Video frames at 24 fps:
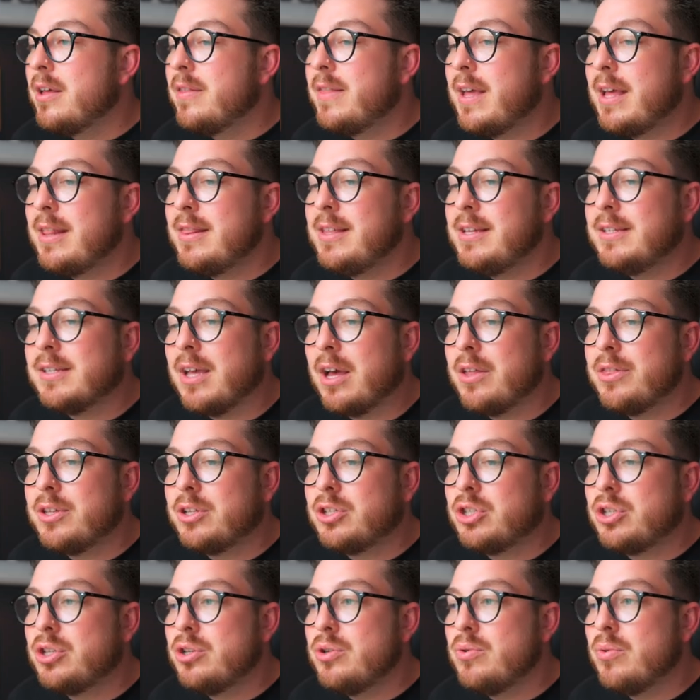Then these other
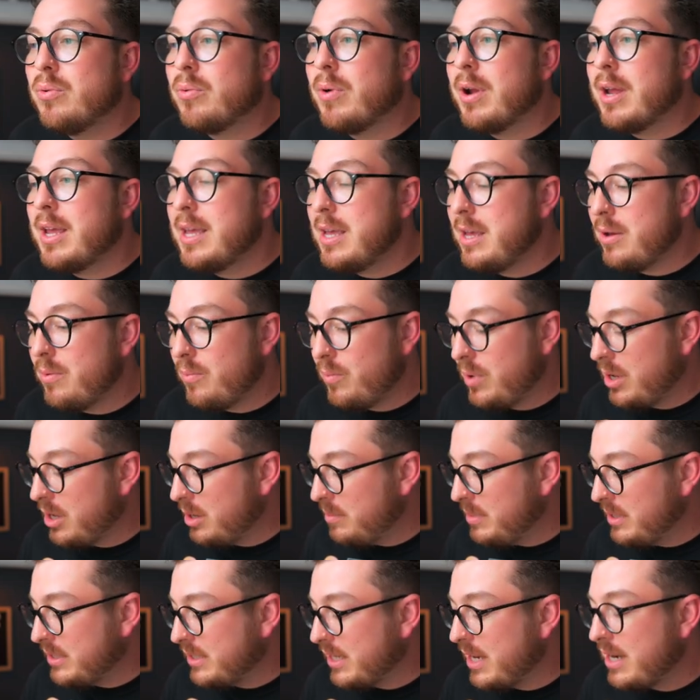two right here, we're going
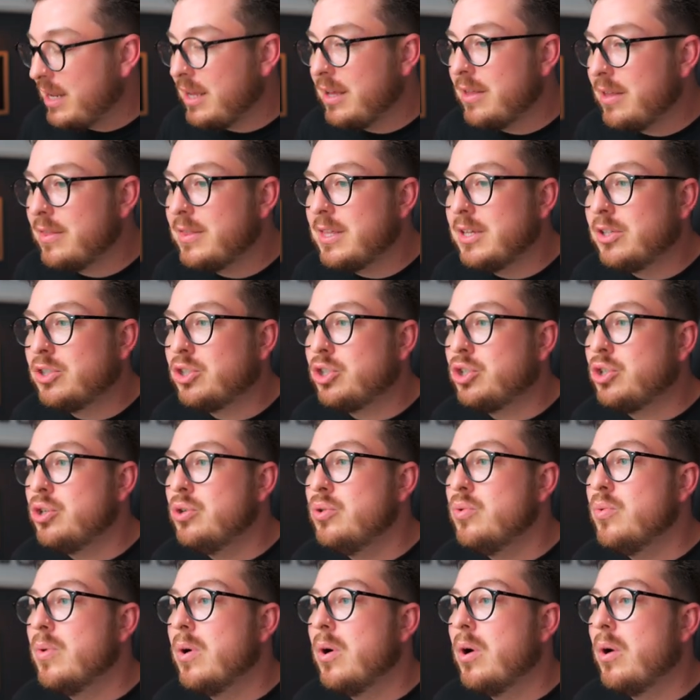to be setting this
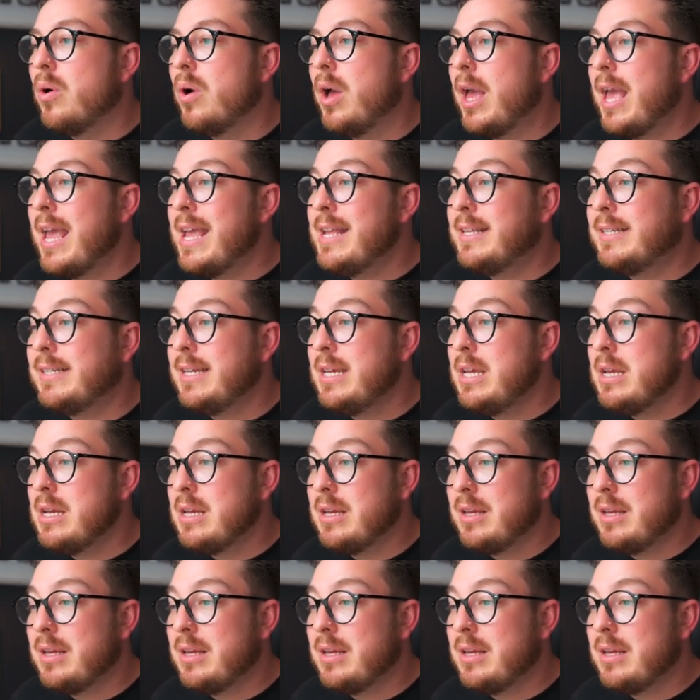to eighty